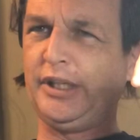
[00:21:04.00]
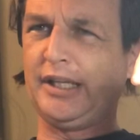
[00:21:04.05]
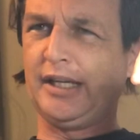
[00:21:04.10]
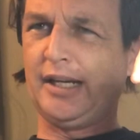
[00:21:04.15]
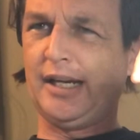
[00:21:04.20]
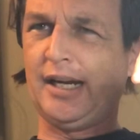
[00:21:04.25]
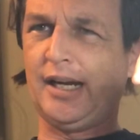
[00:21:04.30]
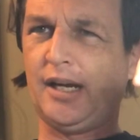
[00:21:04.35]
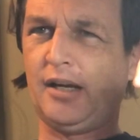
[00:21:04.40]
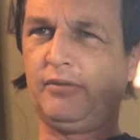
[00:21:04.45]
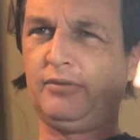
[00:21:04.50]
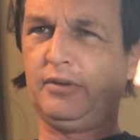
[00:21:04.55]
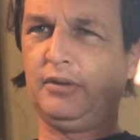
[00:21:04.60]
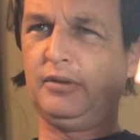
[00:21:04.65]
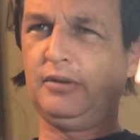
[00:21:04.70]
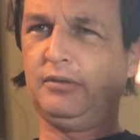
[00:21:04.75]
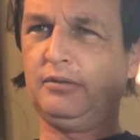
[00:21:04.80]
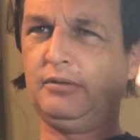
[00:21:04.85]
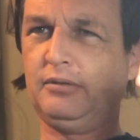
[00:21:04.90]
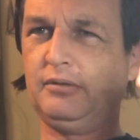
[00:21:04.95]
and a half,
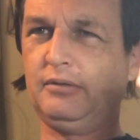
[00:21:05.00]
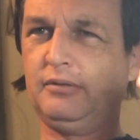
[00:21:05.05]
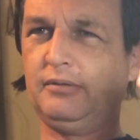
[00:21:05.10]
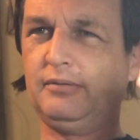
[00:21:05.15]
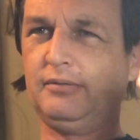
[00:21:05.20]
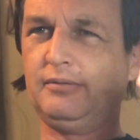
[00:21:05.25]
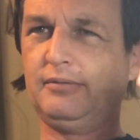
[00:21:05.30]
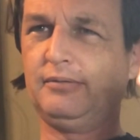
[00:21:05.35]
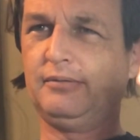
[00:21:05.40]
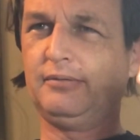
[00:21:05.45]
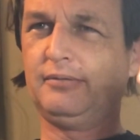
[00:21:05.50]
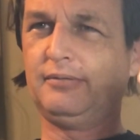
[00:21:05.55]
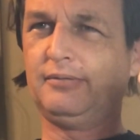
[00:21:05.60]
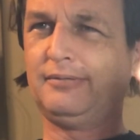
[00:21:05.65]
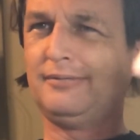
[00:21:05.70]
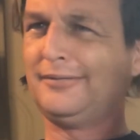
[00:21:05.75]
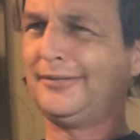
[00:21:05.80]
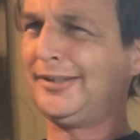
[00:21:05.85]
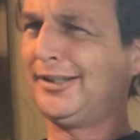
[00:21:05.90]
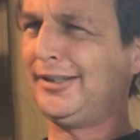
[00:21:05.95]

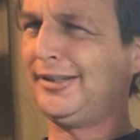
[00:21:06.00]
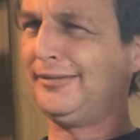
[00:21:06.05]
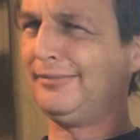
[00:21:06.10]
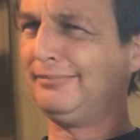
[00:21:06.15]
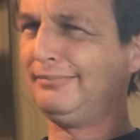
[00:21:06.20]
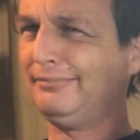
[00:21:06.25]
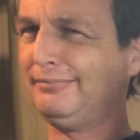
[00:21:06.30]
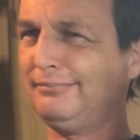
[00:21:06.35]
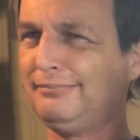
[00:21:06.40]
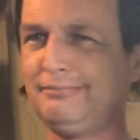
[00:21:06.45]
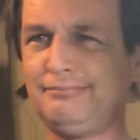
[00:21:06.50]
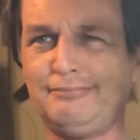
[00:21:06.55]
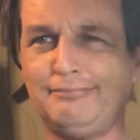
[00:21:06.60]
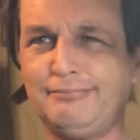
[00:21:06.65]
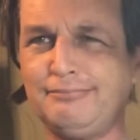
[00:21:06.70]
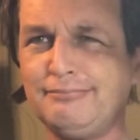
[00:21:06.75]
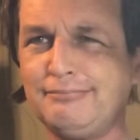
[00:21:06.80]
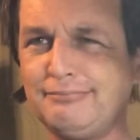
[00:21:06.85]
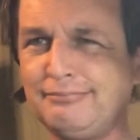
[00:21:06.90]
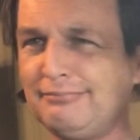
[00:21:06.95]
right?
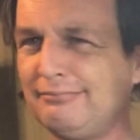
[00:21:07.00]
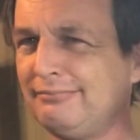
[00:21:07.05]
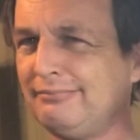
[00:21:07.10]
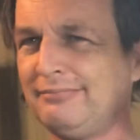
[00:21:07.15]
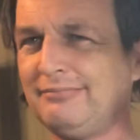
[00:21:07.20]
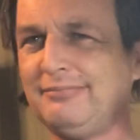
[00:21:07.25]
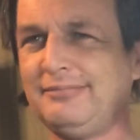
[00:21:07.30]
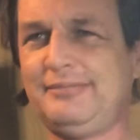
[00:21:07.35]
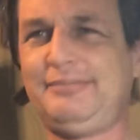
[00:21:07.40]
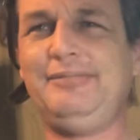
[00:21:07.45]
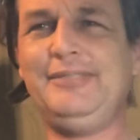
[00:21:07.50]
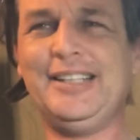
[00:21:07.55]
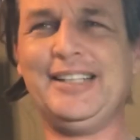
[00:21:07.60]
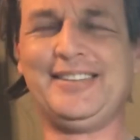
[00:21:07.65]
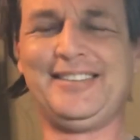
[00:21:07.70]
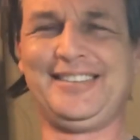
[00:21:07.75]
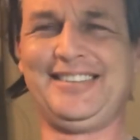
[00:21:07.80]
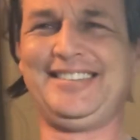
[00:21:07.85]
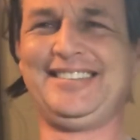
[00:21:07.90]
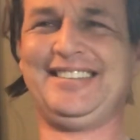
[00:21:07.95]
I
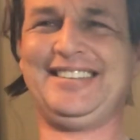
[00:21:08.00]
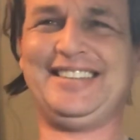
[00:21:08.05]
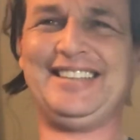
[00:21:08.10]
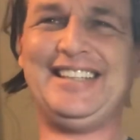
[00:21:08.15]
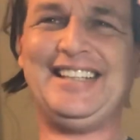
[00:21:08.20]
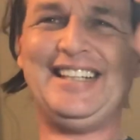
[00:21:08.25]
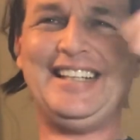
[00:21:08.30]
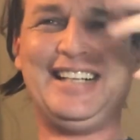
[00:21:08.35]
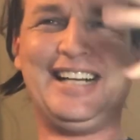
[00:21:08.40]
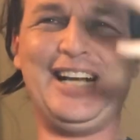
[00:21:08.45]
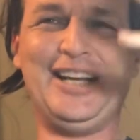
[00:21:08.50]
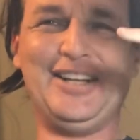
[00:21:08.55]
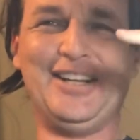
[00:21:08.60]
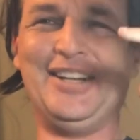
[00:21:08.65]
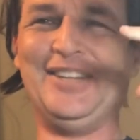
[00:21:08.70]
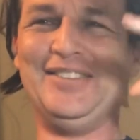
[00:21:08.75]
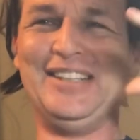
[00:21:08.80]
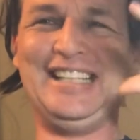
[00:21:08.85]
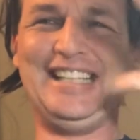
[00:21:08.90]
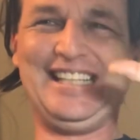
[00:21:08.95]

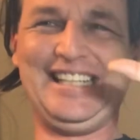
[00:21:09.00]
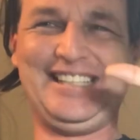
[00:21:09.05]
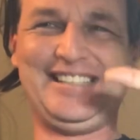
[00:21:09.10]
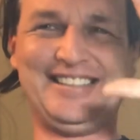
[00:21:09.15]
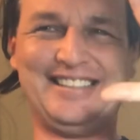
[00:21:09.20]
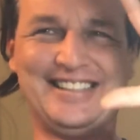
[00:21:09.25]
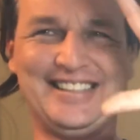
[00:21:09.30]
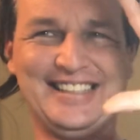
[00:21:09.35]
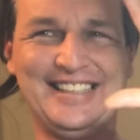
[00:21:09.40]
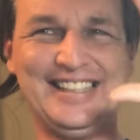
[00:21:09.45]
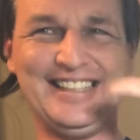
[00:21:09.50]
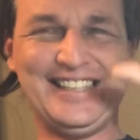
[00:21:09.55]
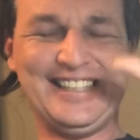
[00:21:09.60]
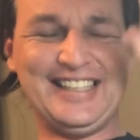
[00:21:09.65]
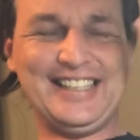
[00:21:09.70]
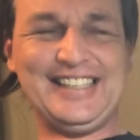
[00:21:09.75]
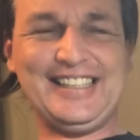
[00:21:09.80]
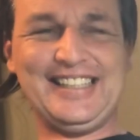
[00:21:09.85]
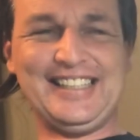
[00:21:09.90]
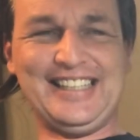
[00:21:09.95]
mean,
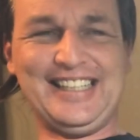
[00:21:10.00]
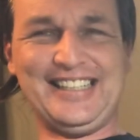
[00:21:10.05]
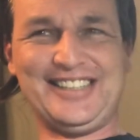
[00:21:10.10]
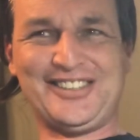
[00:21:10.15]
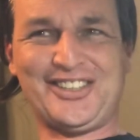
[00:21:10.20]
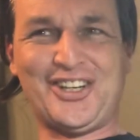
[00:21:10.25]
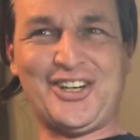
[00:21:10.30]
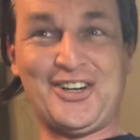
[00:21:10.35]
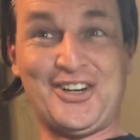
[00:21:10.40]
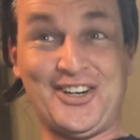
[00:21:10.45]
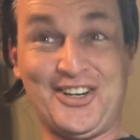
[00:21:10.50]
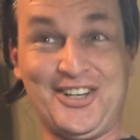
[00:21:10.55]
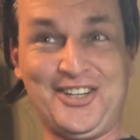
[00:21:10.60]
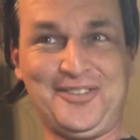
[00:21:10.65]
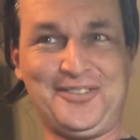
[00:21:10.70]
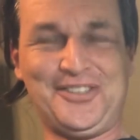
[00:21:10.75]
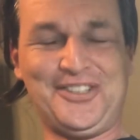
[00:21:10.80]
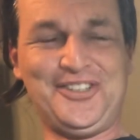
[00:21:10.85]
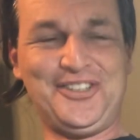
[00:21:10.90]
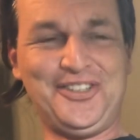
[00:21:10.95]
it's a
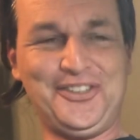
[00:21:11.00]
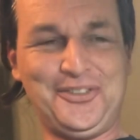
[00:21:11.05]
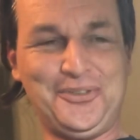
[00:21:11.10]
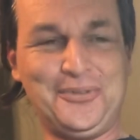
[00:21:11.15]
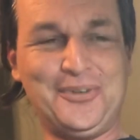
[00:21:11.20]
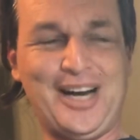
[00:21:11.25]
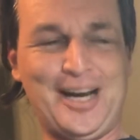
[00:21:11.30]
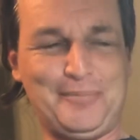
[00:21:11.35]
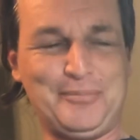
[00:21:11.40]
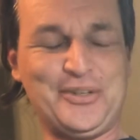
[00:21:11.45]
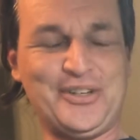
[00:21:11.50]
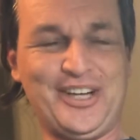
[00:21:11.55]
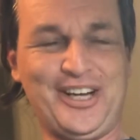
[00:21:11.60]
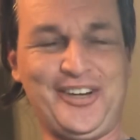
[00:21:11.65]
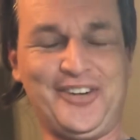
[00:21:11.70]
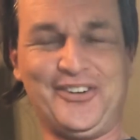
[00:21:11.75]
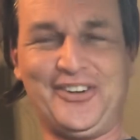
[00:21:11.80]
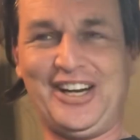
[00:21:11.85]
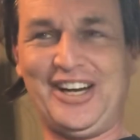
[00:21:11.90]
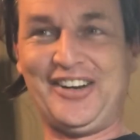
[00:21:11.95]
hard one to wrap your
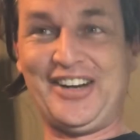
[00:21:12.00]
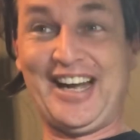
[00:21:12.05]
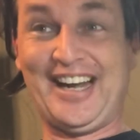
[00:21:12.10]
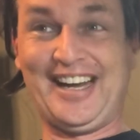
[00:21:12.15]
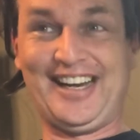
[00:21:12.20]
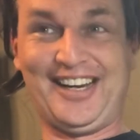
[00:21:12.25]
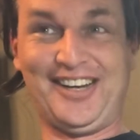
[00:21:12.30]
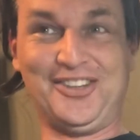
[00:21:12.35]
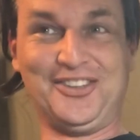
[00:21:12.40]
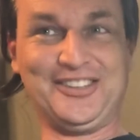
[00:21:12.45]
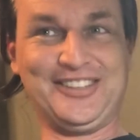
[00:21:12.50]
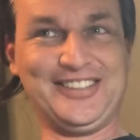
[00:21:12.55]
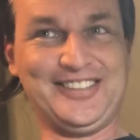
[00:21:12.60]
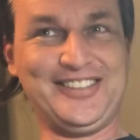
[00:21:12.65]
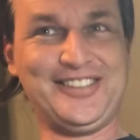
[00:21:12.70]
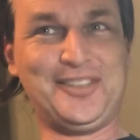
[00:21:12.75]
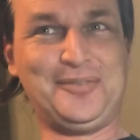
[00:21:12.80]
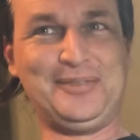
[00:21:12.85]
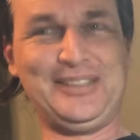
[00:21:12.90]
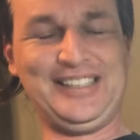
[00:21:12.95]
head around. How could
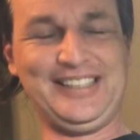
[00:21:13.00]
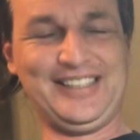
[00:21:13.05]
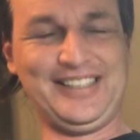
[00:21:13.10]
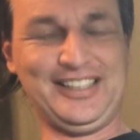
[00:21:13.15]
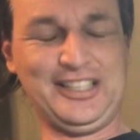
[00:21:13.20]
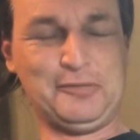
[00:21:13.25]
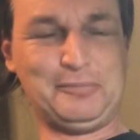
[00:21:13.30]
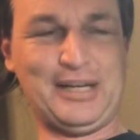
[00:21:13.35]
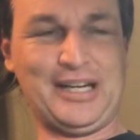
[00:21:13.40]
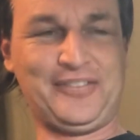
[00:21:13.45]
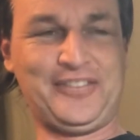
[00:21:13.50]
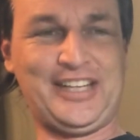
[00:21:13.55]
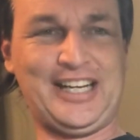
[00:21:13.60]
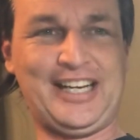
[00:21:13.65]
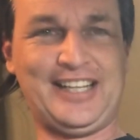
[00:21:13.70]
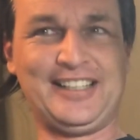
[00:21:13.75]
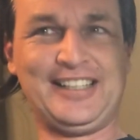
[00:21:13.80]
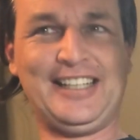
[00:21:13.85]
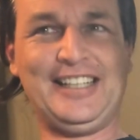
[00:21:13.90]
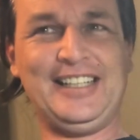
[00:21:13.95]
somebody think about
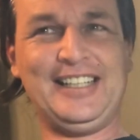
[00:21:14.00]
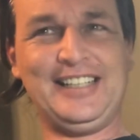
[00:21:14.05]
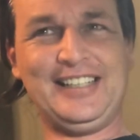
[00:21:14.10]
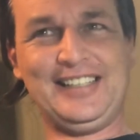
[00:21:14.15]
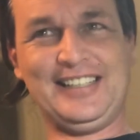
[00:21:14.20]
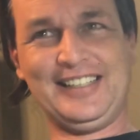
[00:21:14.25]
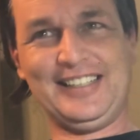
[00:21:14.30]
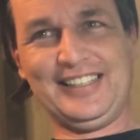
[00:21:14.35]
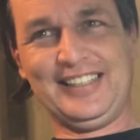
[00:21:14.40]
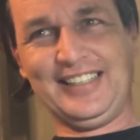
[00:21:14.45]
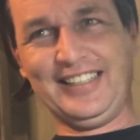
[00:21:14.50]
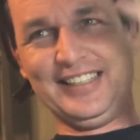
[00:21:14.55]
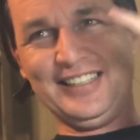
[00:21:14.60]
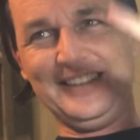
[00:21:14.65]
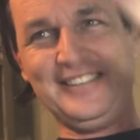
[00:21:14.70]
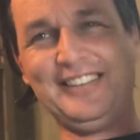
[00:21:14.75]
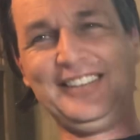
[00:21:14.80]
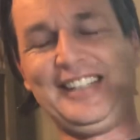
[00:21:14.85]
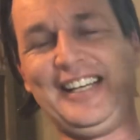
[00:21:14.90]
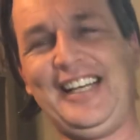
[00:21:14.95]
that?
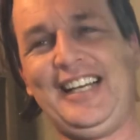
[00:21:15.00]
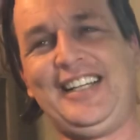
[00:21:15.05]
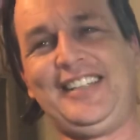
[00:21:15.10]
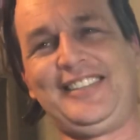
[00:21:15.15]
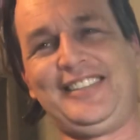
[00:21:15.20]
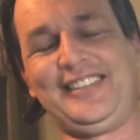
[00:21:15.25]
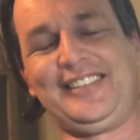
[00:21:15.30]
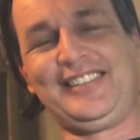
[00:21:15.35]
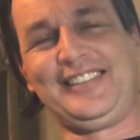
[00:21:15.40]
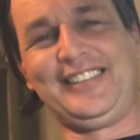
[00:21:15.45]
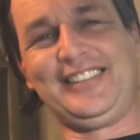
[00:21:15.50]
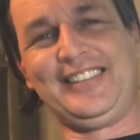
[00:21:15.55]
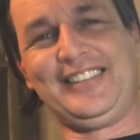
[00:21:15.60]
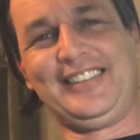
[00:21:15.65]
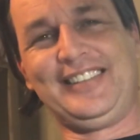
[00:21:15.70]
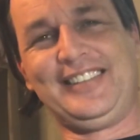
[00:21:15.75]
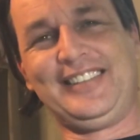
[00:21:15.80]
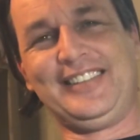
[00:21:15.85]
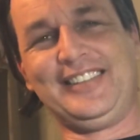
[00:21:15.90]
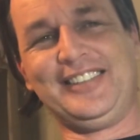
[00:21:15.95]
Unless
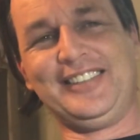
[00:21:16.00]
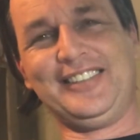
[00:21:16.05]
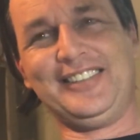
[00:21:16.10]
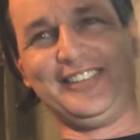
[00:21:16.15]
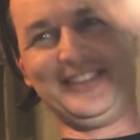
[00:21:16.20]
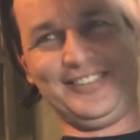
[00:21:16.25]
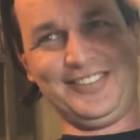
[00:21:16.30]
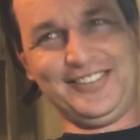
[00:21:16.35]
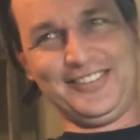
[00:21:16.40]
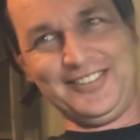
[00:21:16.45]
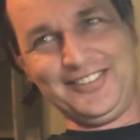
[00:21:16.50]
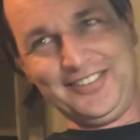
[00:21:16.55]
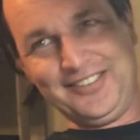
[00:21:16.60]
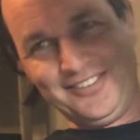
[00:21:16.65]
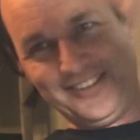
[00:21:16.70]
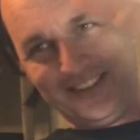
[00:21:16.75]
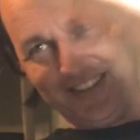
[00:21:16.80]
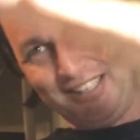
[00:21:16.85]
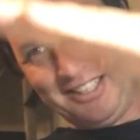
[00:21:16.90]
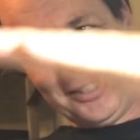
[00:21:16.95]

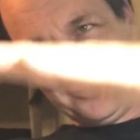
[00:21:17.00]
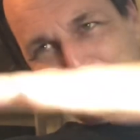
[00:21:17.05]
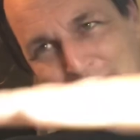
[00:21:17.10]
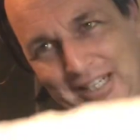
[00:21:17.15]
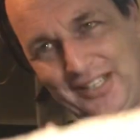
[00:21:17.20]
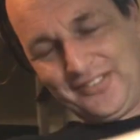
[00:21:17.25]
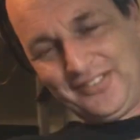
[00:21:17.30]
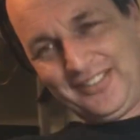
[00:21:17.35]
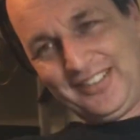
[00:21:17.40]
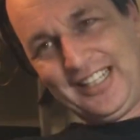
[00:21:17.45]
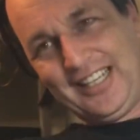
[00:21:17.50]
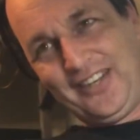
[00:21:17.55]
you think about how